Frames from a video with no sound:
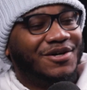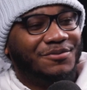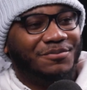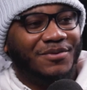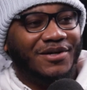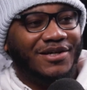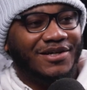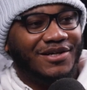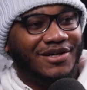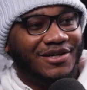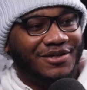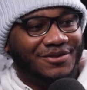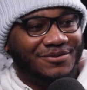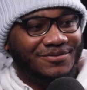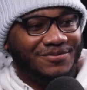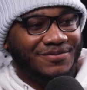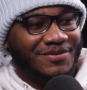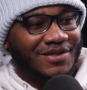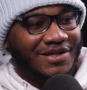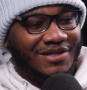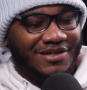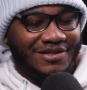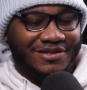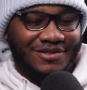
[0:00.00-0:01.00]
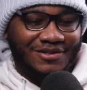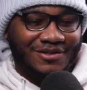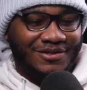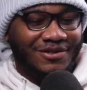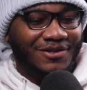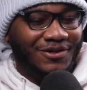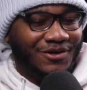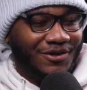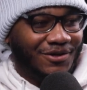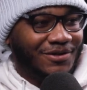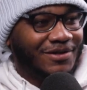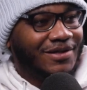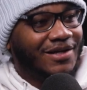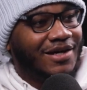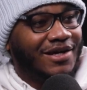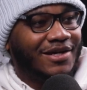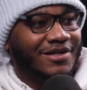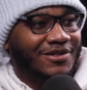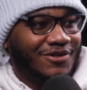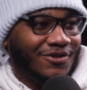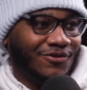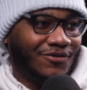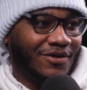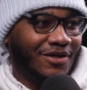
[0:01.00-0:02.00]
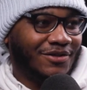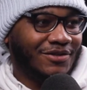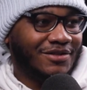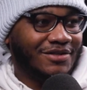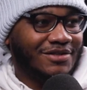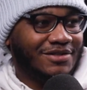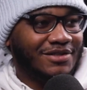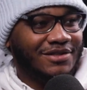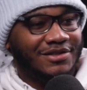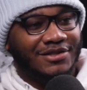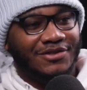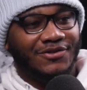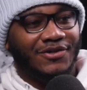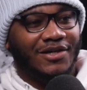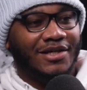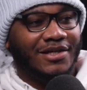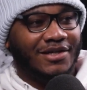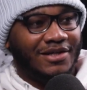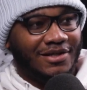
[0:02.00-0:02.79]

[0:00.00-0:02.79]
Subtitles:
But yeah, all of that around the city, right?